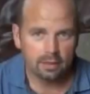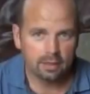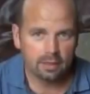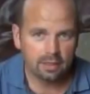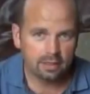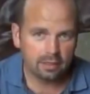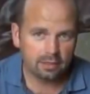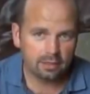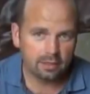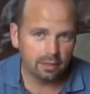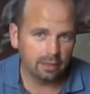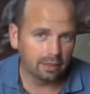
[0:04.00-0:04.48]
It's
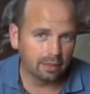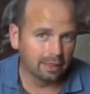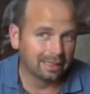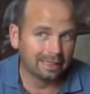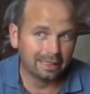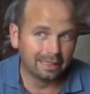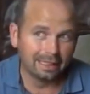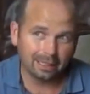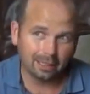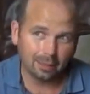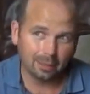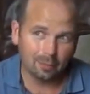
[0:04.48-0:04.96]
still a
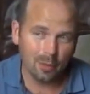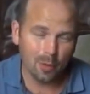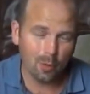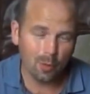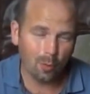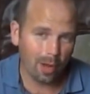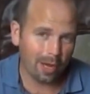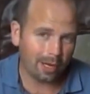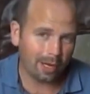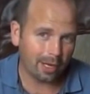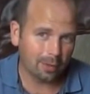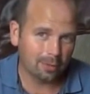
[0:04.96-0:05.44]
little bit
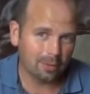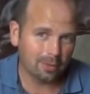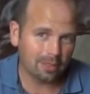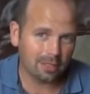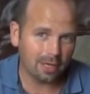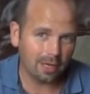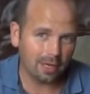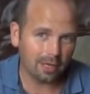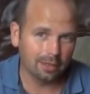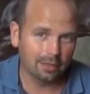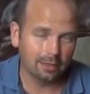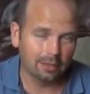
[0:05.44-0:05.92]
wet
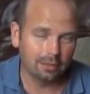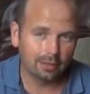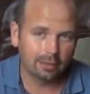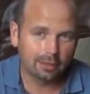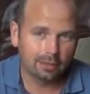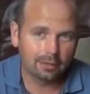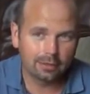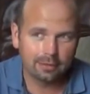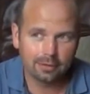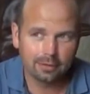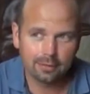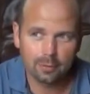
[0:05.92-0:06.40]
outside,
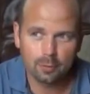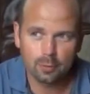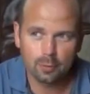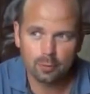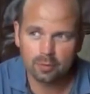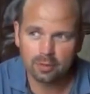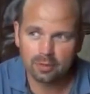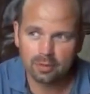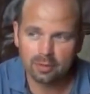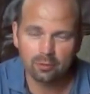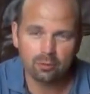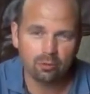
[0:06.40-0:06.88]

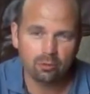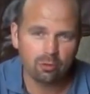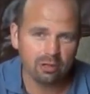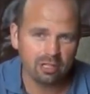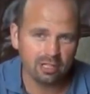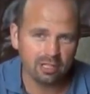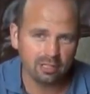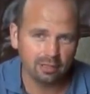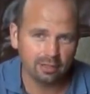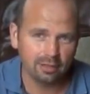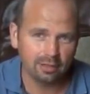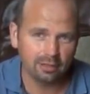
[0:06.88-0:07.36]

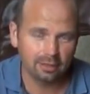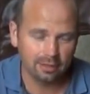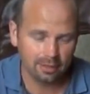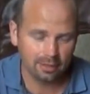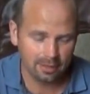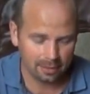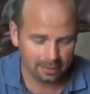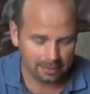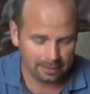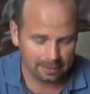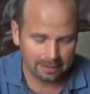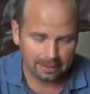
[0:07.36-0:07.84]
drizzling,
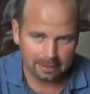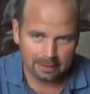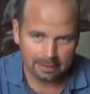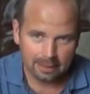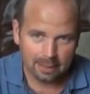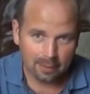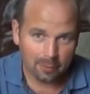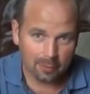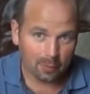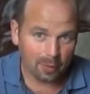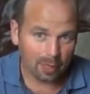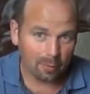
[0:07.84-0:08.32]

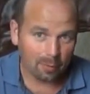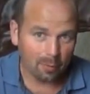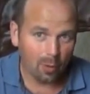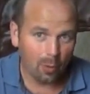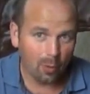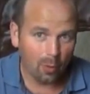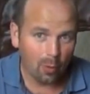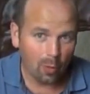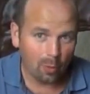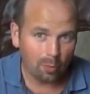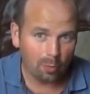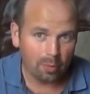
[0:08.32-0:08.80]
but I'm
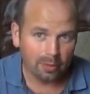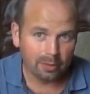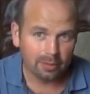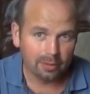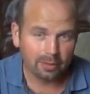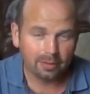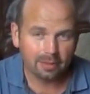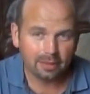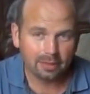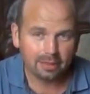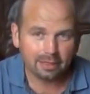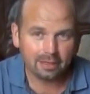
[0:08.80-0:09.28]
hoping
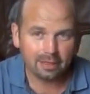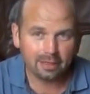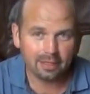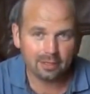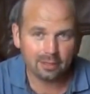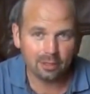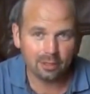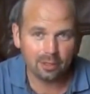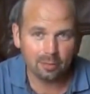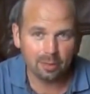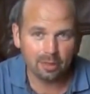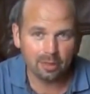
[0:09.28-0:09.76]
that
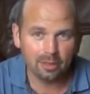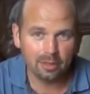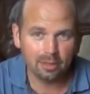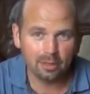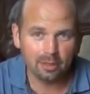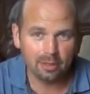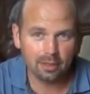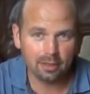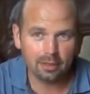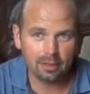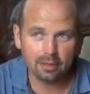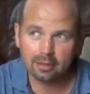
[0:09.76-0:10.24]
there's going to
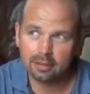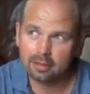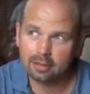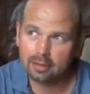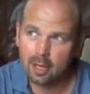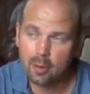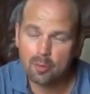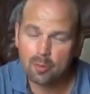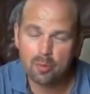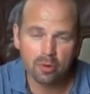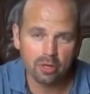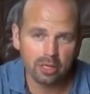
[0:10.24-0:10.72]
be
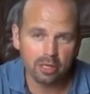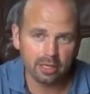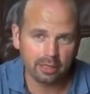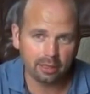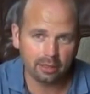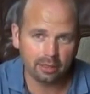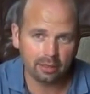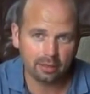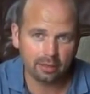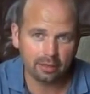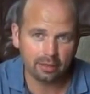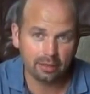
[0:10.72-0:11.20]
a
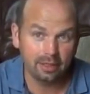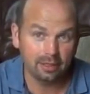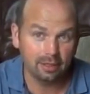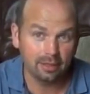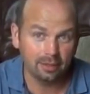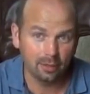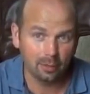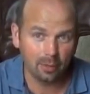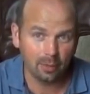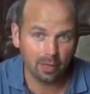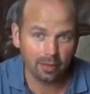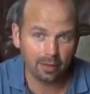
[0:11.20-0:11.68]
break
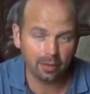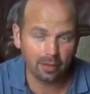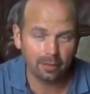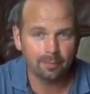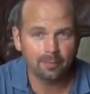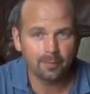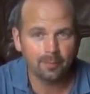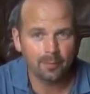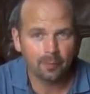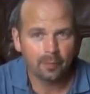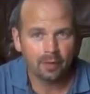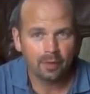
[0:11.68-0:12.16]
in the
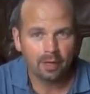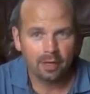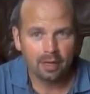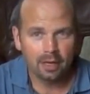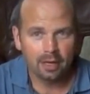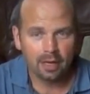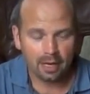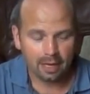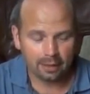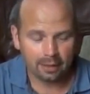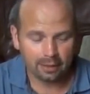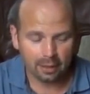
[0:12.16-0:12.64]
weather
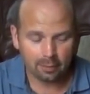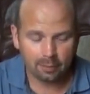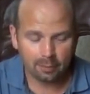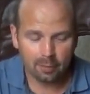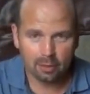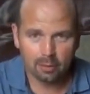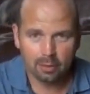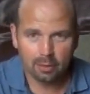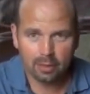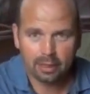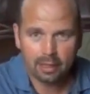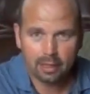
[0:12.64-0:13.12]
and I'll
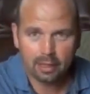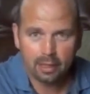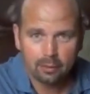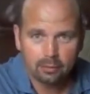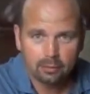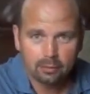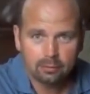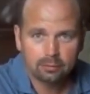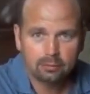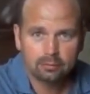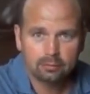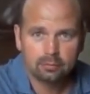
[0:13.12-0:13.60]
be able to get
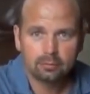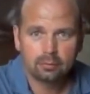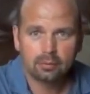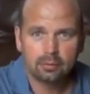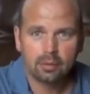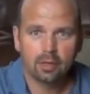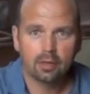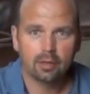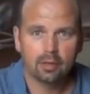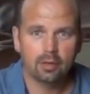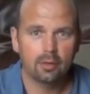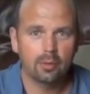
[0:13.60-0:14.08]
out
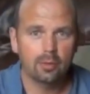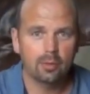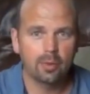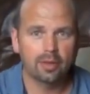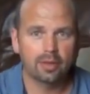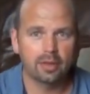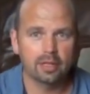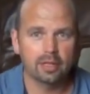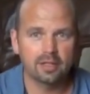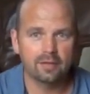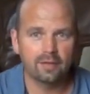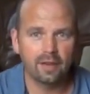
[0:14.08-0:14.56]

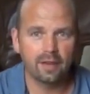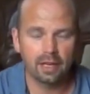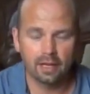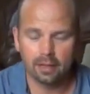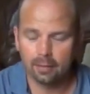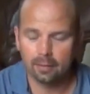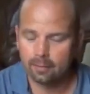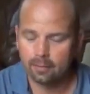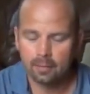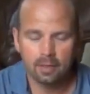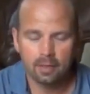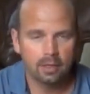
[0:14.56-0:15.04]
with this
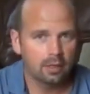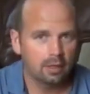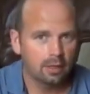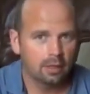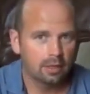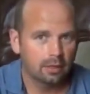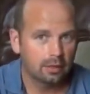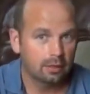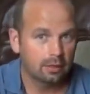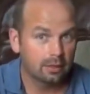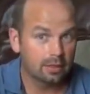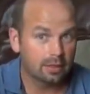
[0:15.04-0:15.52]
fella.
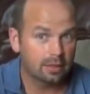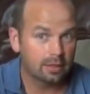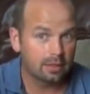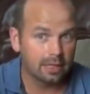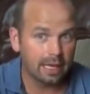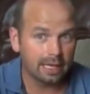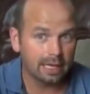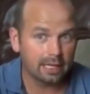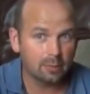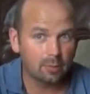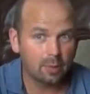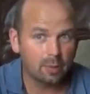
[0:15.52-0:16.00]
This is
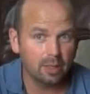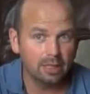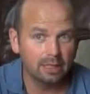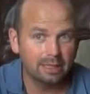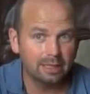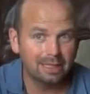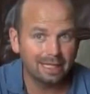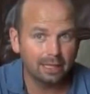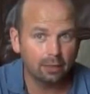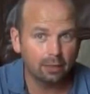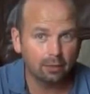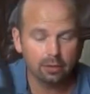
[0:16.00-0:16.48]
an
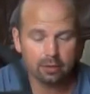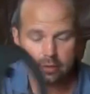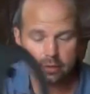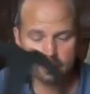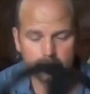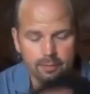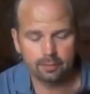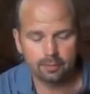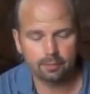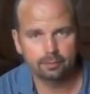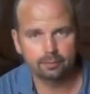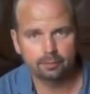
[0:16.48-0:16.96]
XP
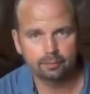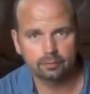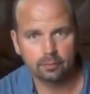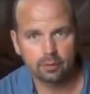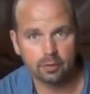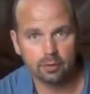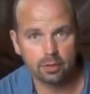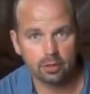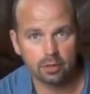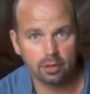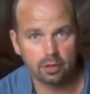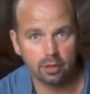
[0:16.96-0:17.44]
DEUS,
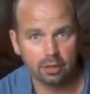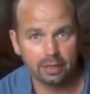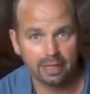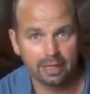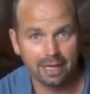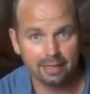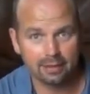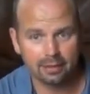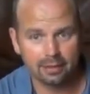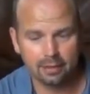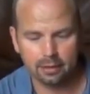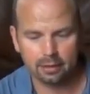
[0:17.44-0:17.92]
just got it
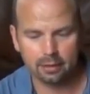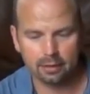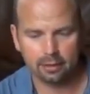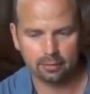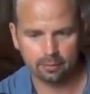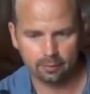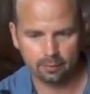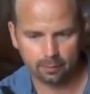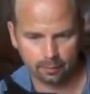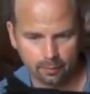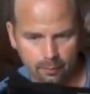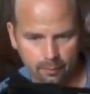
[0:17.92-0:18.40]

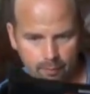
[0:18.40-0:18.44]
yesterday,